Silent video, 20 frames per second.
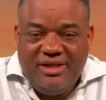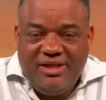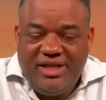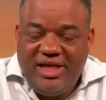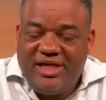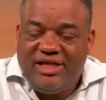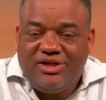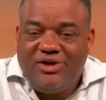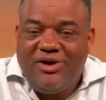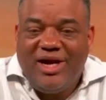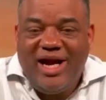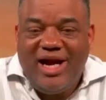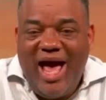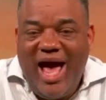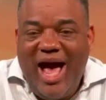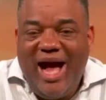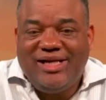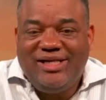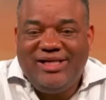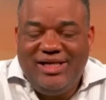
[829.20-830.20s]
They start
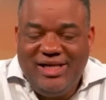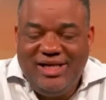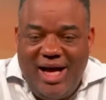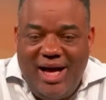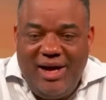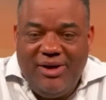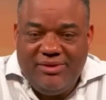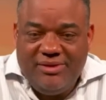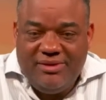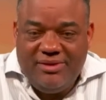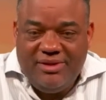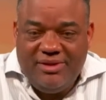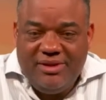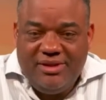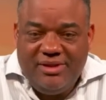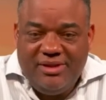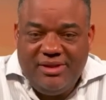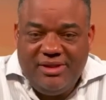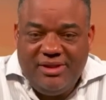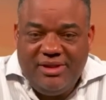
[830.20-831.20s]
acting out.
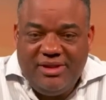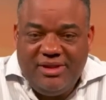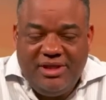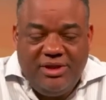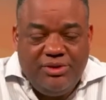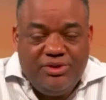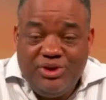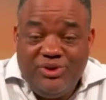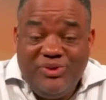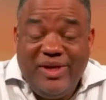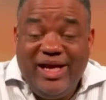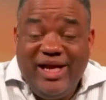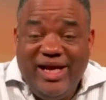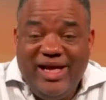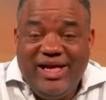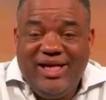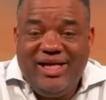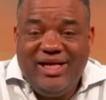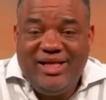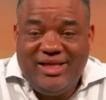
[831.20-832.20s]
They'll do
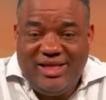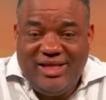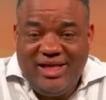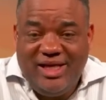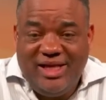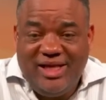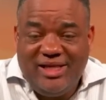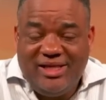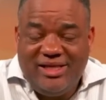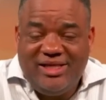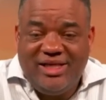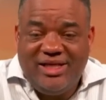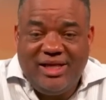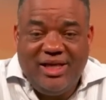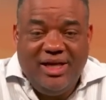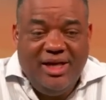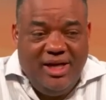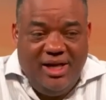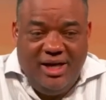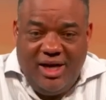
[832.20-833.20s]
anything
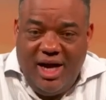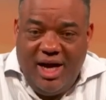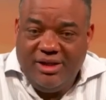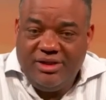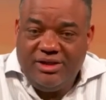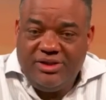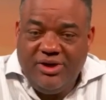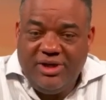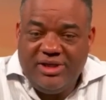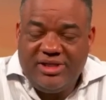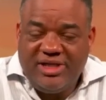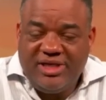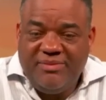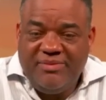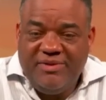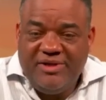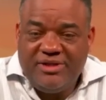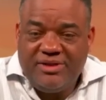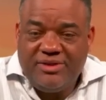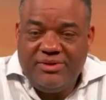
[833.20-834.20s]
to, I'll start
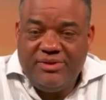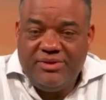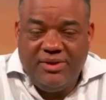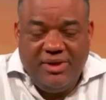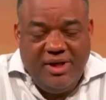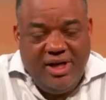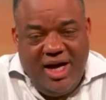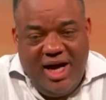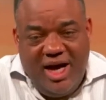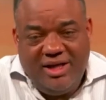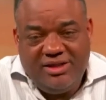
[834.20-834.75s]
skipping school.